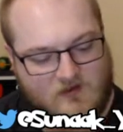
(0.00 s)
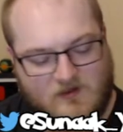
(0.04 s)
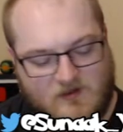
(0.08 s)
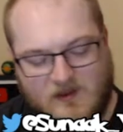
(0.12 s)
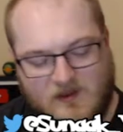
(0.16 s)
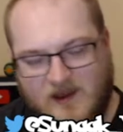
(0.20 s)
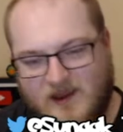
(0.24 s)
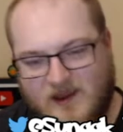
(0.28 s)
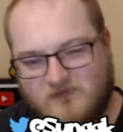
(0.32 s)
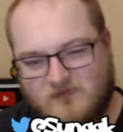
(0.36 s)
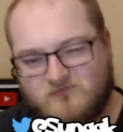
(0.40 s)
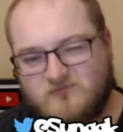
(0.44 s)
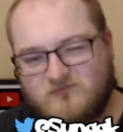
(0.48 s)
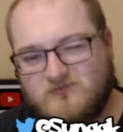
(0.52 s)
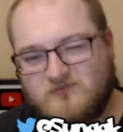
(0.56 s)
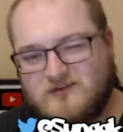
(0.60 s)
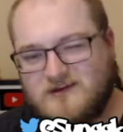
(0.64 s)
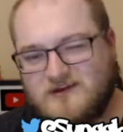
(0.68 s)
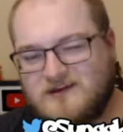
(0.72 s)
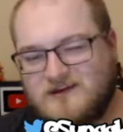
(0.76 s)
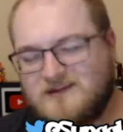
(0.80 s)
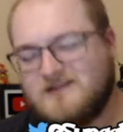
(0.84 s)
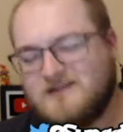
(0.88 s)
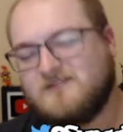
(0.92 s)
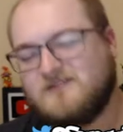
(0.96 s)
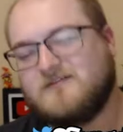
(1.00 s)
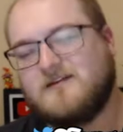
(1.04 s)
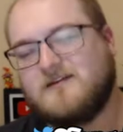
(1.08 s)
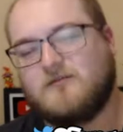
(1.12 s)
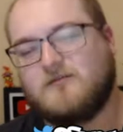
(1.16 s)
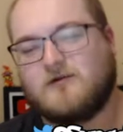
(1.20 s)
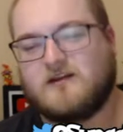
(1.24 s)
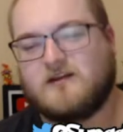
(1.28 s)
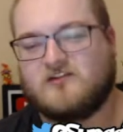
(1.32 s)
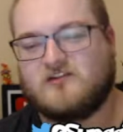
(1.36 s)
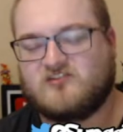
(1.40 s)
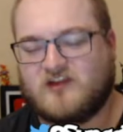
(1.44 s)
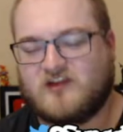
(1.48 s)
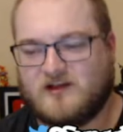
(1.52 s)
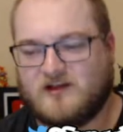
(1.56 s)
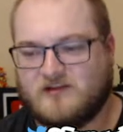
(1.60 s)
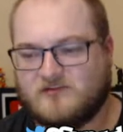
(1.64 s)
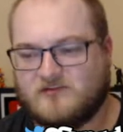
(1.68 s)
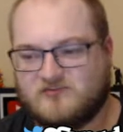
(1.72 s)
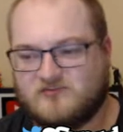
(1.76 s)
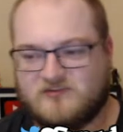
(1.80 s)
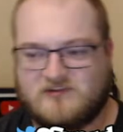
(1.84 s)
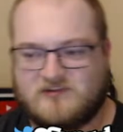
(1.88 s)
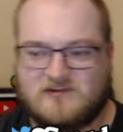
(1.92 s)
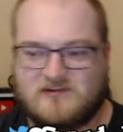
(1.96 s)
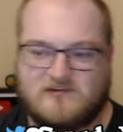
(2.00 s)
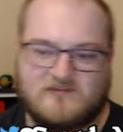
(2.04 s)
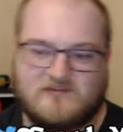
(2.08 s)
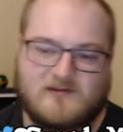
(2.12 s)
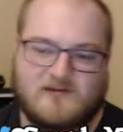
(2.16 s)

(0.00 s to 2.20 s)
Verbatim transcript: I really, really want a challenge in these,